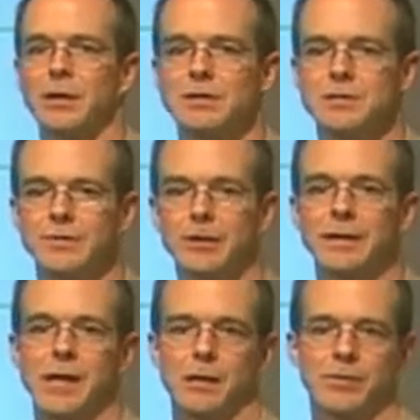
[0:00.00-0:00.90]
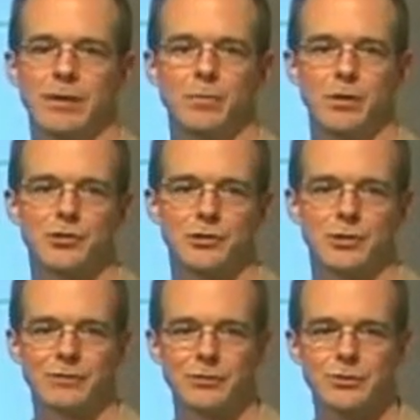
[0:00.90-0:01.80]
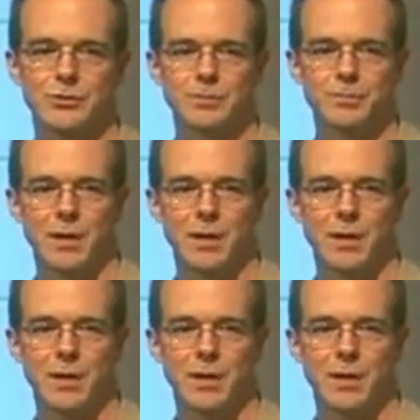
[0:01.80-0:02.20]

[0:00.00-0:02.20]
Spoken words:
severely elevated blood sugar levels.